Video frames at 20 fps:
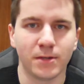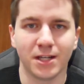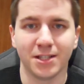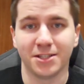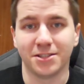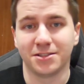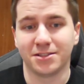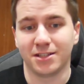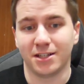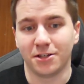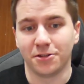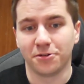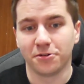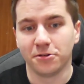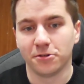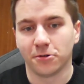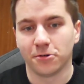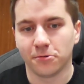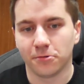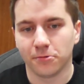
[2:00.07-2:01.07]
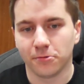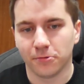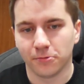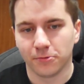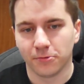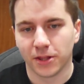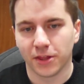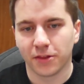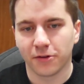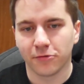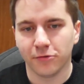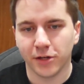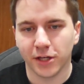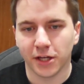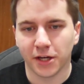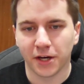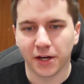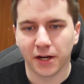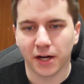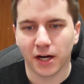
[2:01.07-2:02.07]
I decided to go with
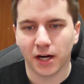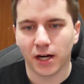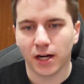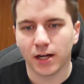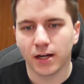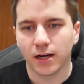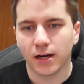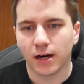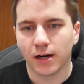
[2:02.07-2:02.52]
Creality Hi.